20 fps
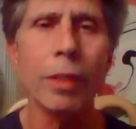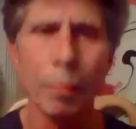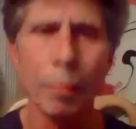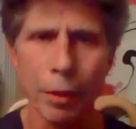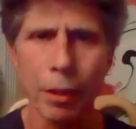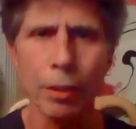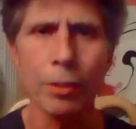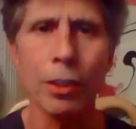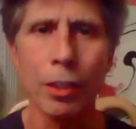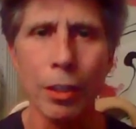I mean,
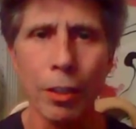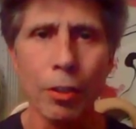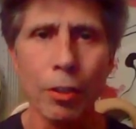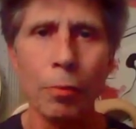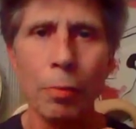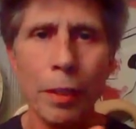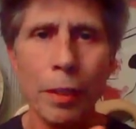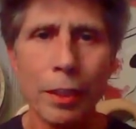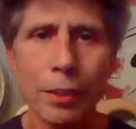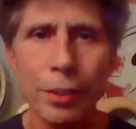there's a
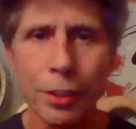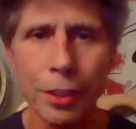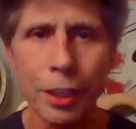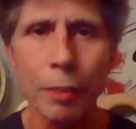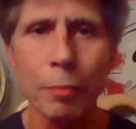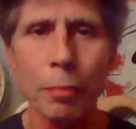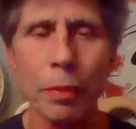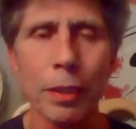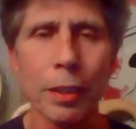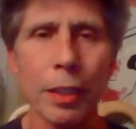little bit of
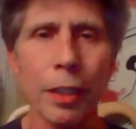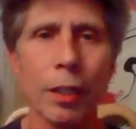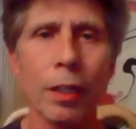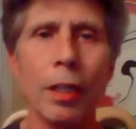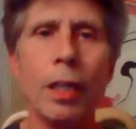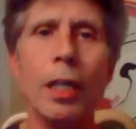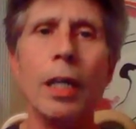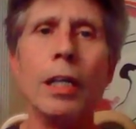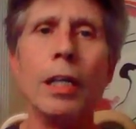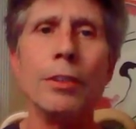skip in
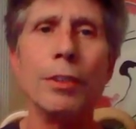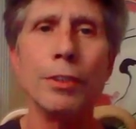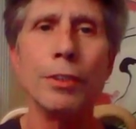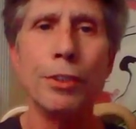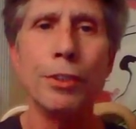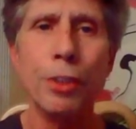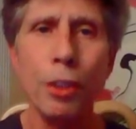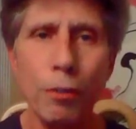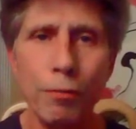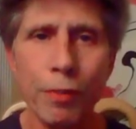there, to
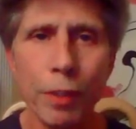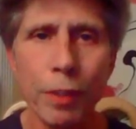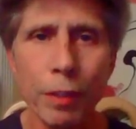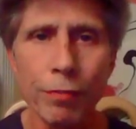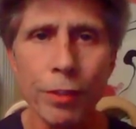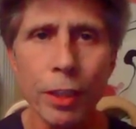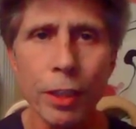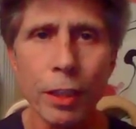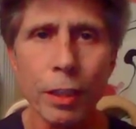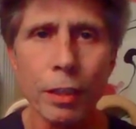
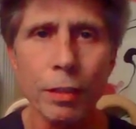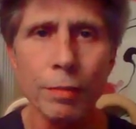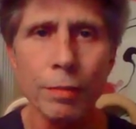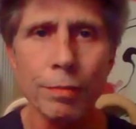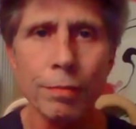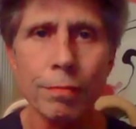250,